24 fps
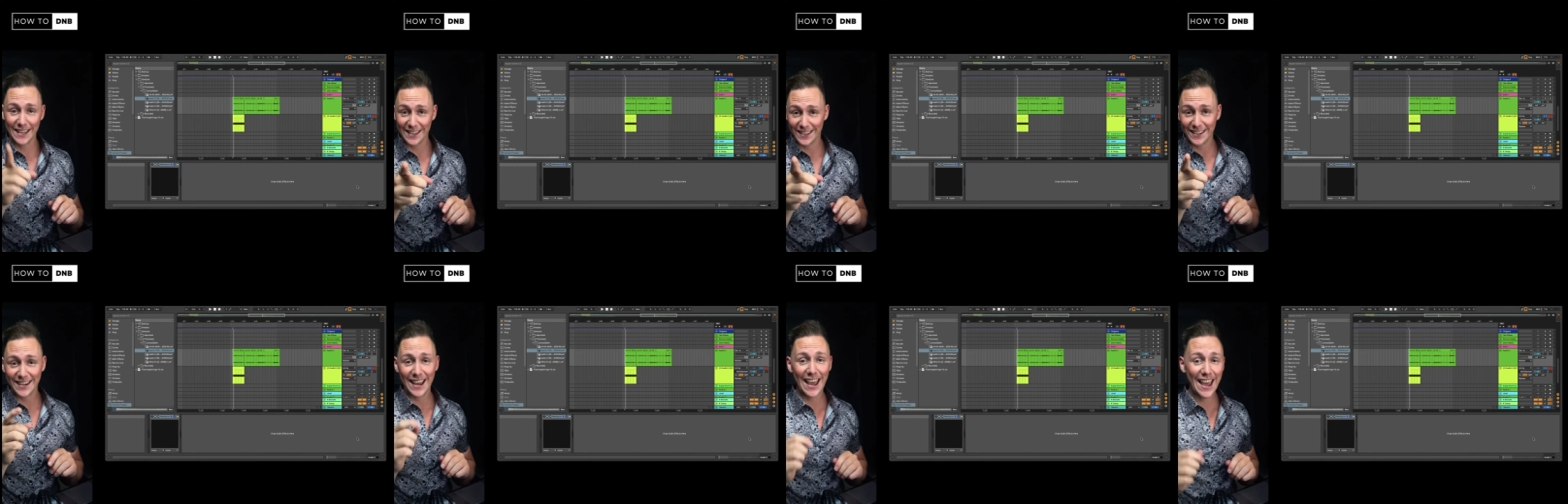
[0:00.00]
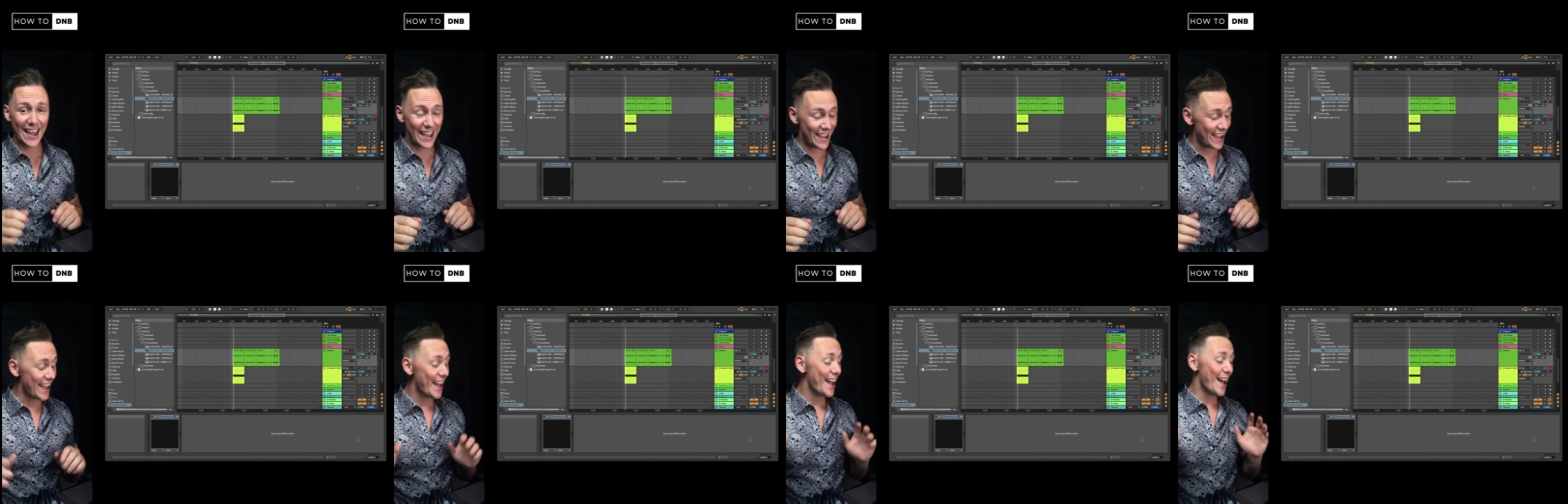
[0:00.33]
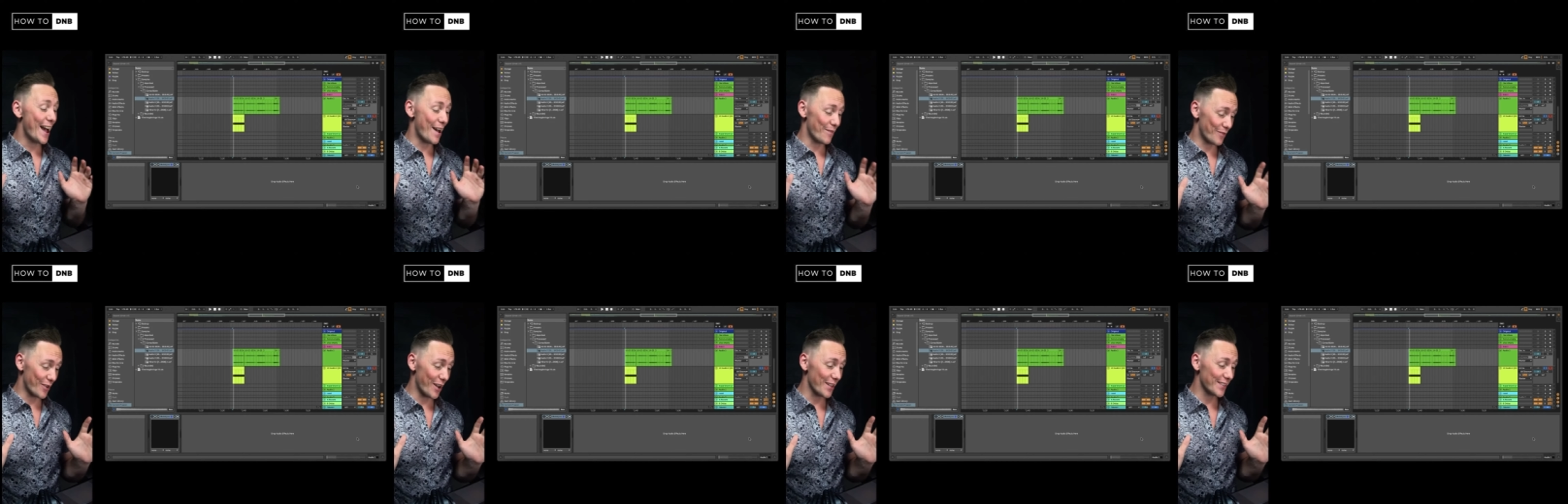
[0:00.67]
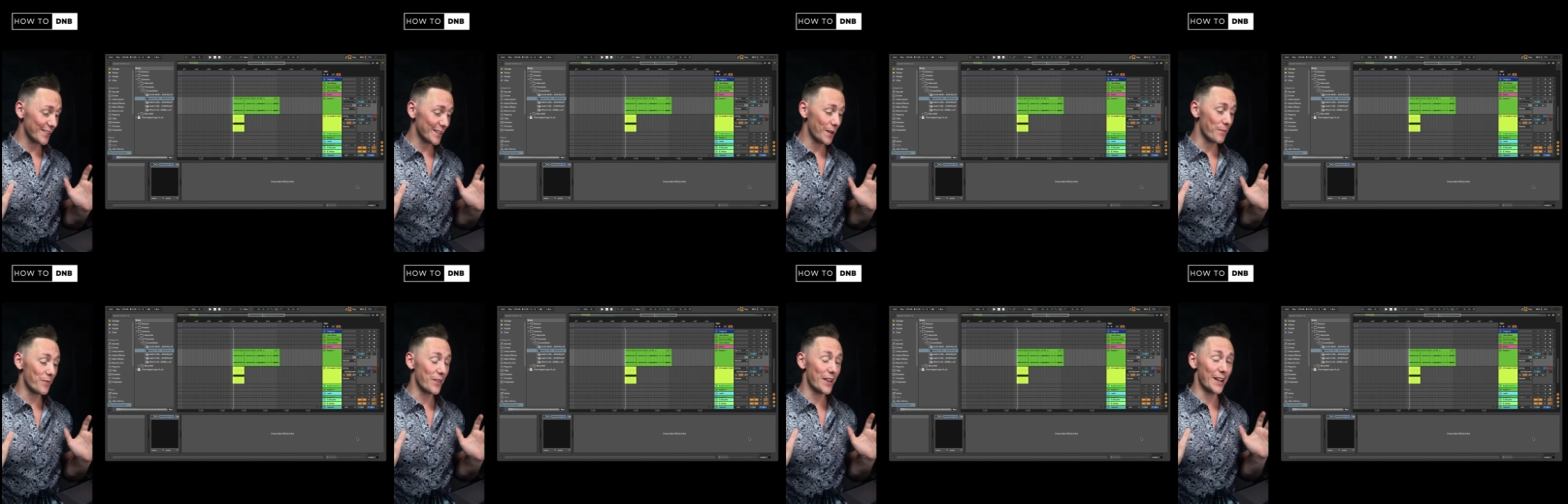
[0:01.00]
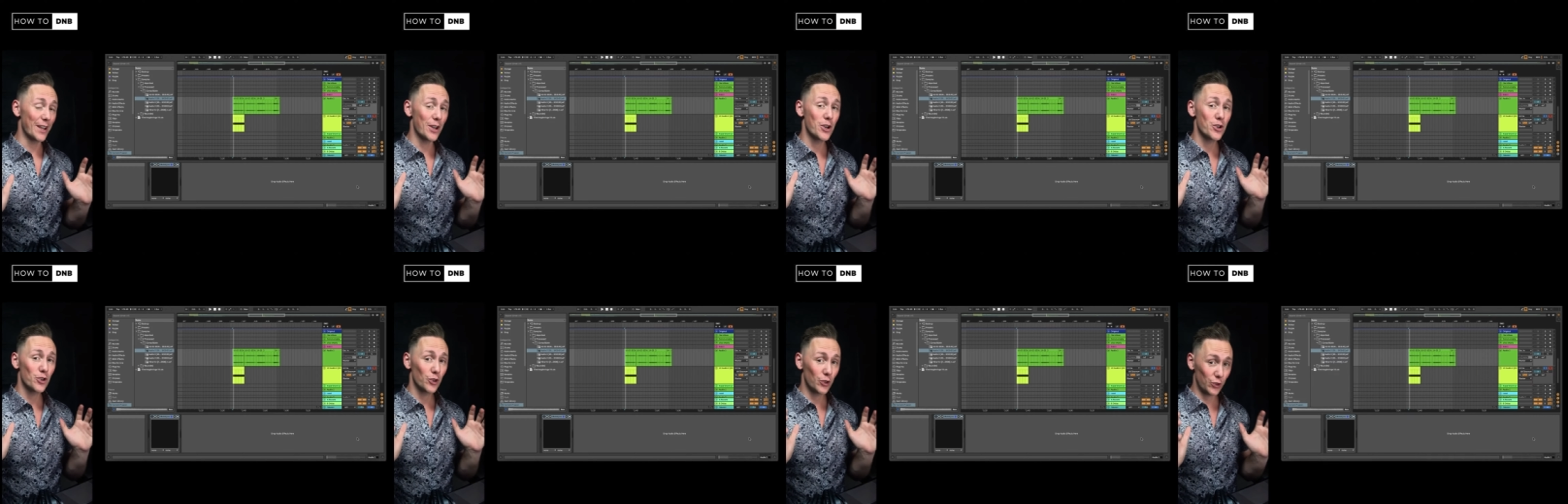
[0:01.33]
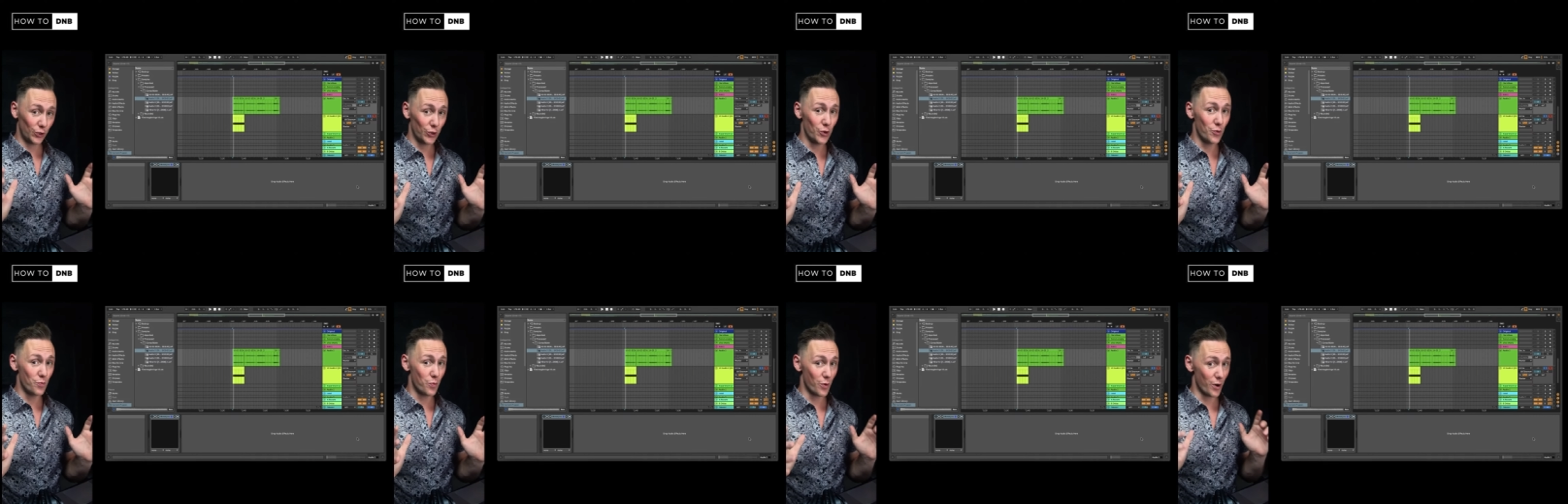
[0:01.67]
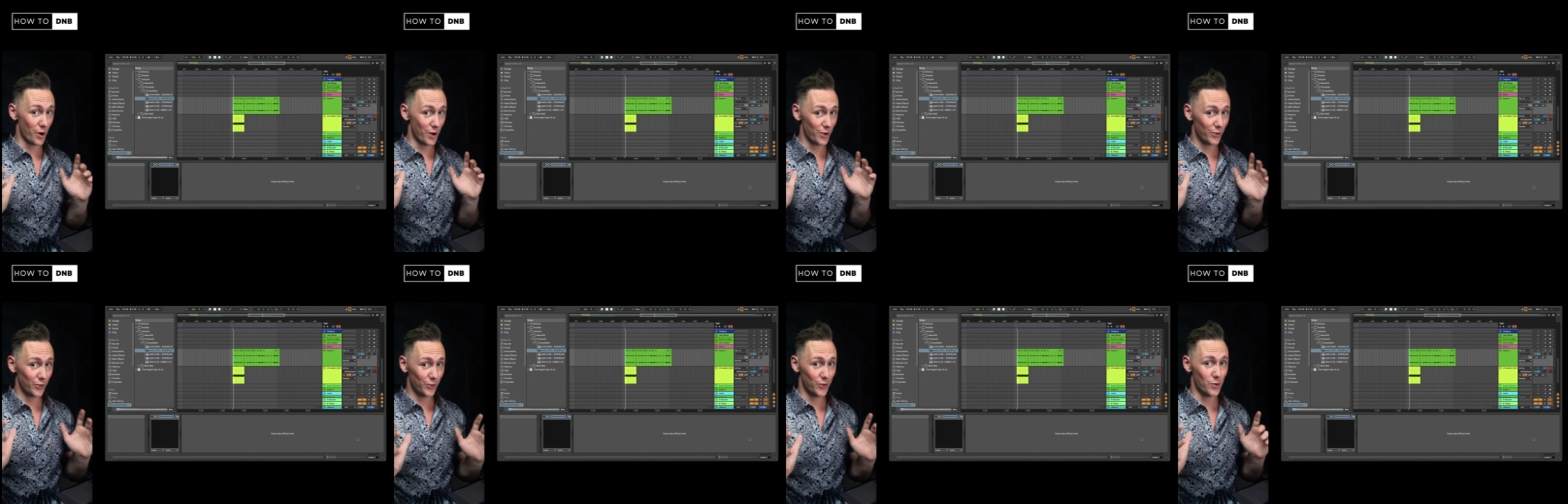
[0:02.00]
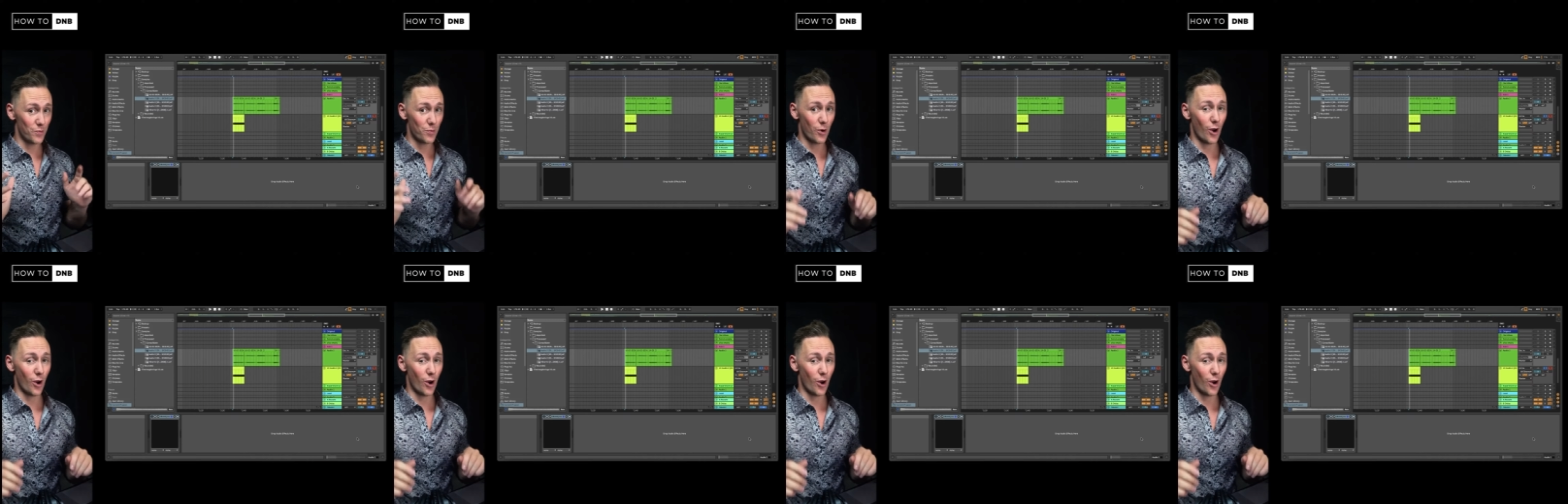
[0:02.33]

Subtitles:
And today, I've got something super